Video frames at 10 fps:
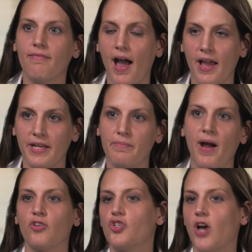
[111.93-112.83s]
line
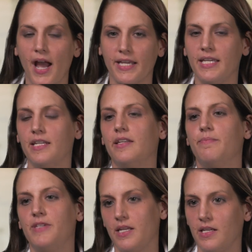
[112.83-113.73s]
about tracking and
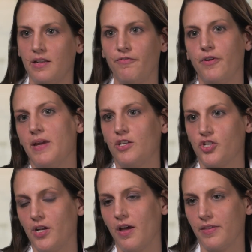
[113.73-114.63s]
obtaining
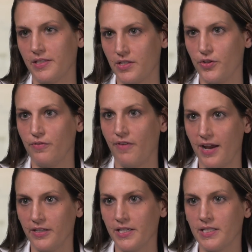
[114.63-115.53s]
information on this new
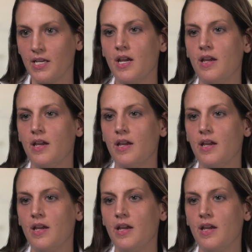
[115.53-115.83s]
virus.